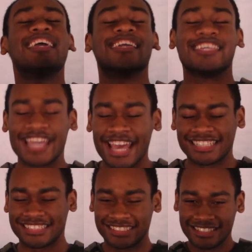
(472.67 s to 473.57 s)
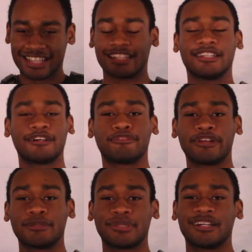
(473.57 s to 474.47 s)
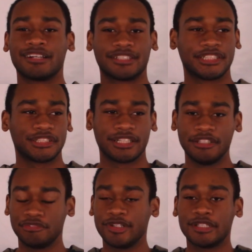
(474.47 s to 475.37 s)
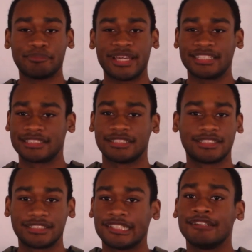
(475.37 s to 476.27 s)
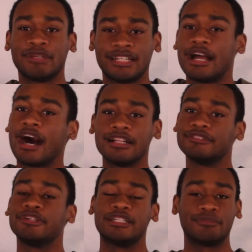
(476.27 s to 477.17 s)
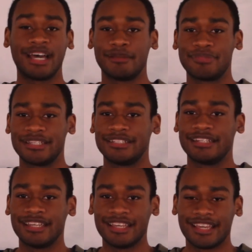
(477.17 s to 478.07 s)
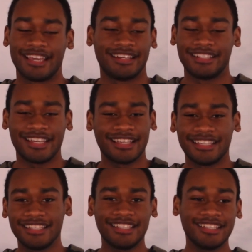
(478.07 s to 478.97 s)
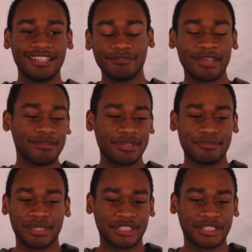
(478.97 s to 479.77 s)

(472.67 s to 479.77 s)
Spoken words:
Yes, I love Ray Park. He's one of the best stuntmen in Hollywood, in my opinion. And he may be a bit